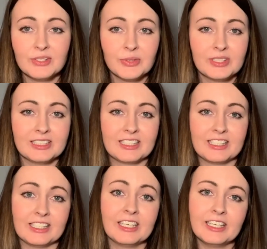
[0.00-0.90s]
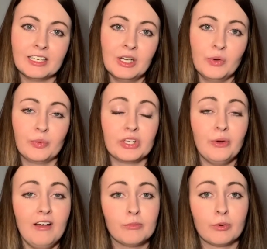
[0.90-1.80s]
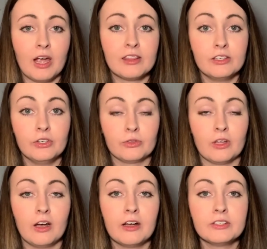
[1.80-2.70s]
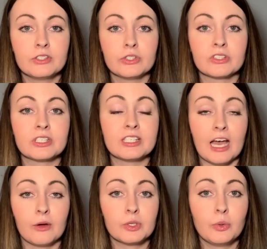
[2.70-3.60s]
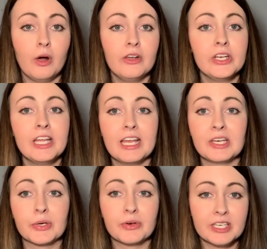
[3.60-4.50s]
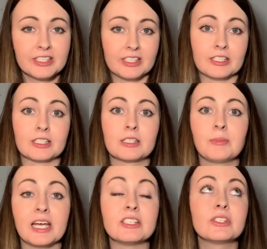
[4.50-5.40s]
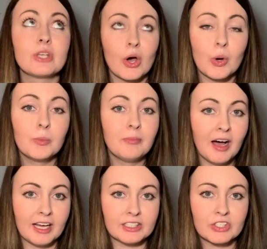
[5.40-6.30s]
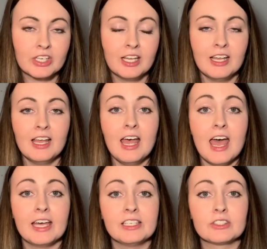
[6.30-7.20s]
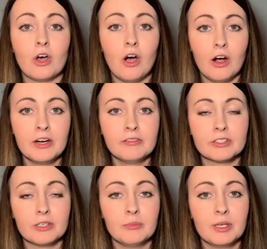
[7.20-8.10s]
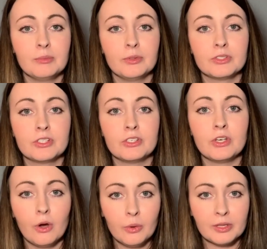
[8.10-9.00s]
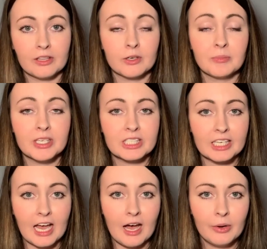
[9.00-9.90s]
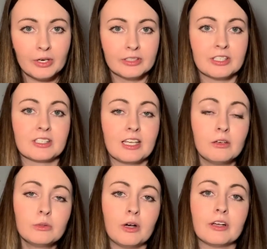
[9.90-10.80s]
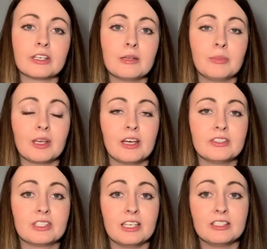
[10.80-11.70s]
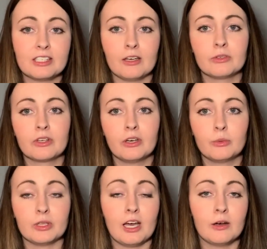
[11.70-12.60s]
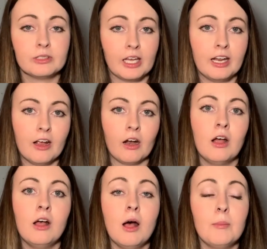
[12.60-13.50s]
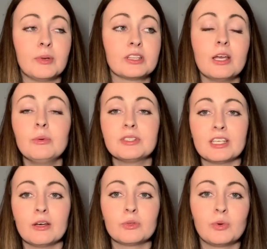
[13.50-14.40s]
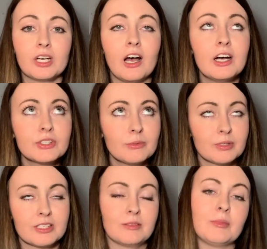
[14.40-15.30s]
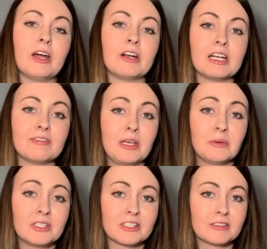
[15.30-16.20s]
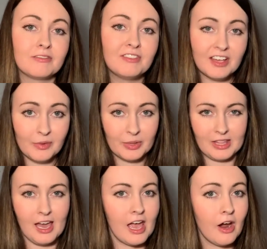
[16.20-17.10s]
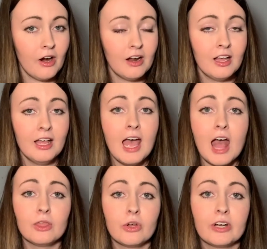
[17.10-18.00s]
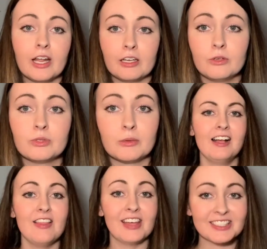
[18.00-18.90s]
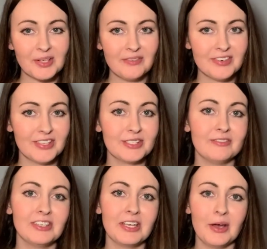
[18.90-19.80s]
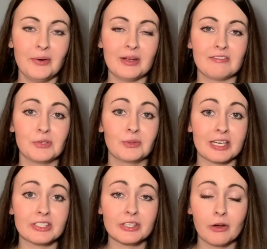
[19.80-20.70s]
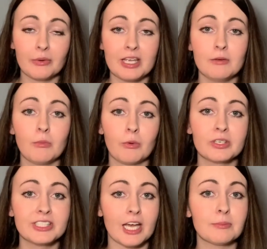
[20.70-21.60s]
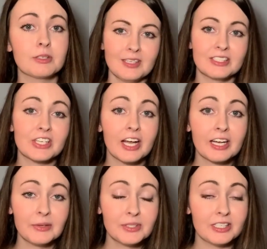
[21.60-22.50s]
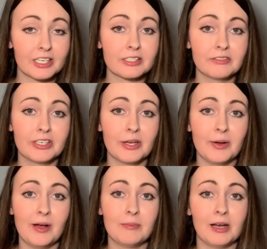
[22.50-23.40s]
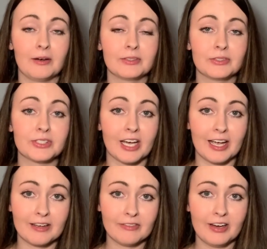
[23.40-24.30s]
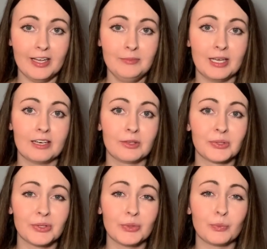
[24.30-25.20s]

you can see, when you have breath in your lungs, your sound quality increases by so much. And it's hard for some people to know that they're missing out on this sound quality because they sound good without that air, but they will sound 100% better if they would just fill with air and learn how to use it. That's all for this video. If you'd like to go in more depth, check out the next video about your diaphragm and learn